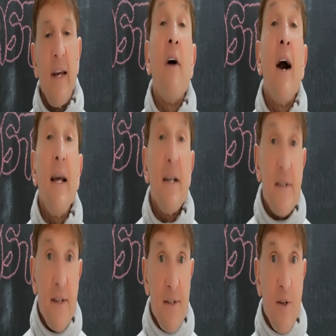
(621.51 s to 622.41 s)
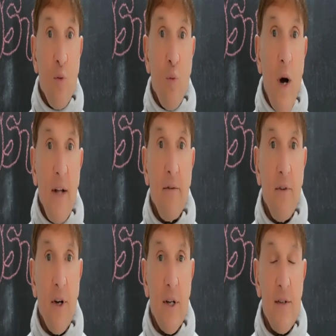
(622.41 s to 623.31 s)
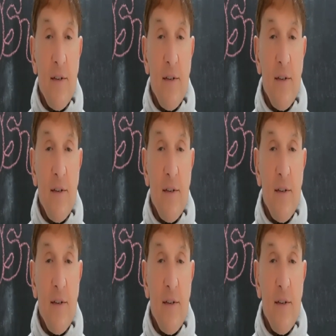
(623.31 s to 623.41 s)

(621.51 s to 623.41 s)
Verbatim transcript: via system one first,